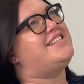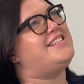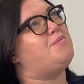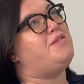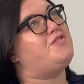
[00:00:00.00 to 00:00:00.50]

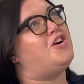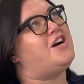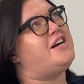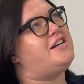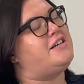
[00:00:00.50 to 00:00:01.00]
she said, we've
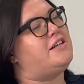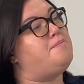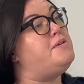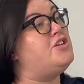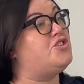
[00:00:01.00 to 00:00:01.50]
got an
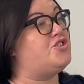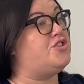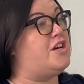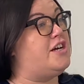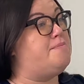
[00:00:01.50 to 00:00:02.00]

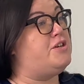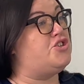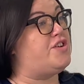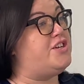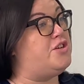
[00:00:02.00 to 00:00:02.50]

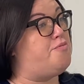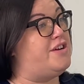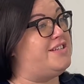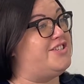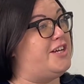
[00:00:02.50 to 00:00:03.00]
administration
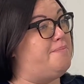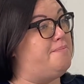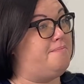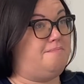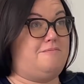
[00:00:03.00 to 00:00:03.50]

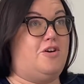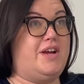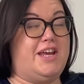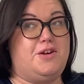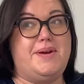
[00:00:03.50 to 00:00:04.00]
apprenticeship.
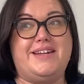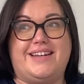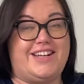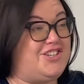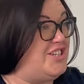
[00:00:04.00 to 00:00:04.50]
I'll get you
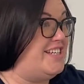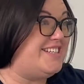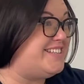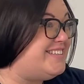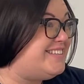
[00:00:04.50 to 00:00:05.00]
in. And she
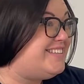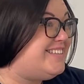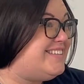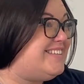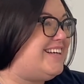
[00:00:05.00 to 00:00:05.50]
did.
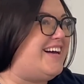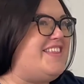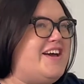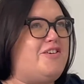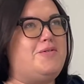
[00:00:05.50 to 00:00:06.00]

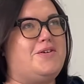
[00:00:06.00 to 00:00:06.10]
And there I